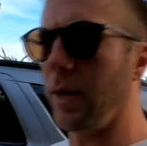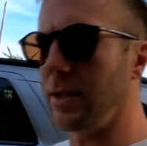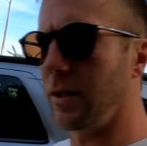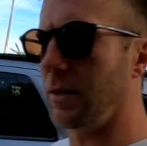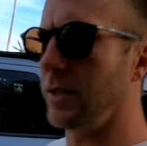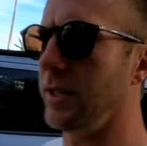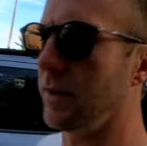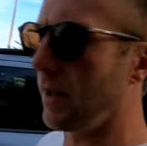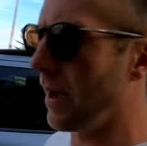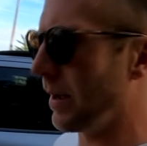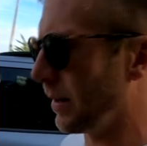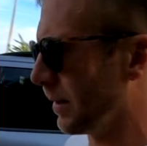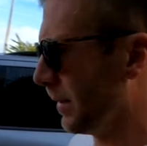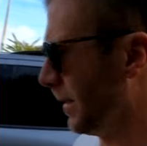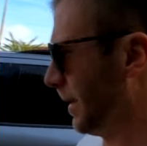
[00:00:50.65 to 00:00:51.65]
SRT
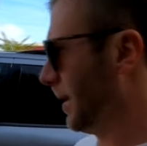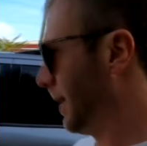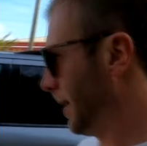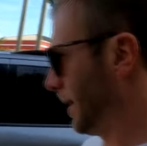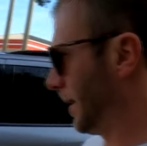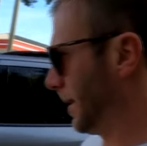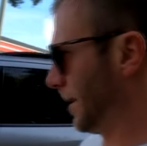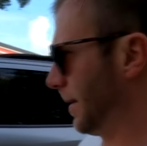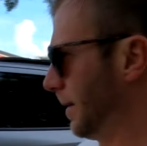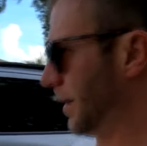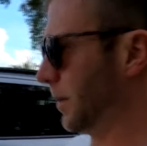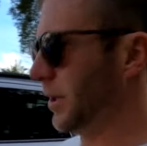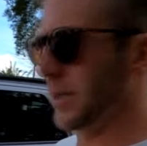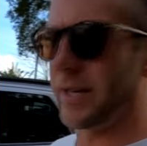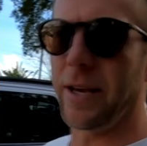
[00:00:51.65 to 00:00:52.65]
line,
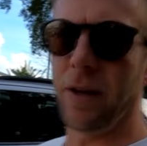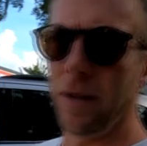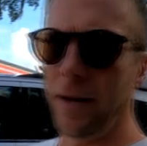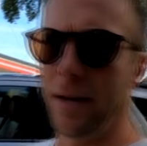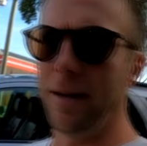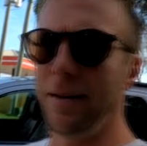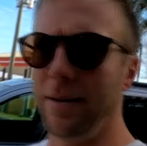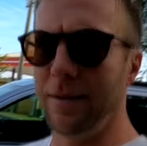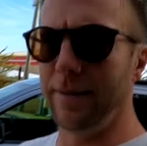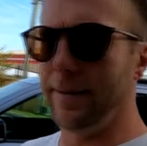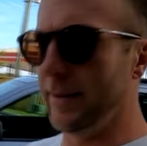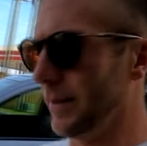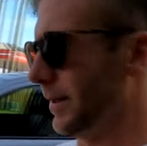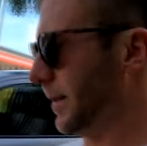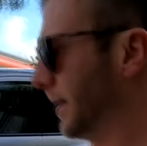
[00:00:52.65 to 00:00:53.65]
they're just killing it.
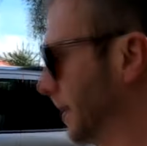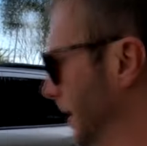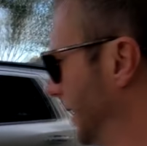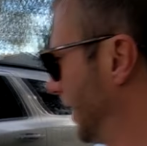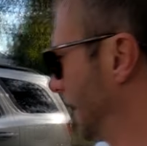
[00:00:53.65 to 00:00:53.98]
It's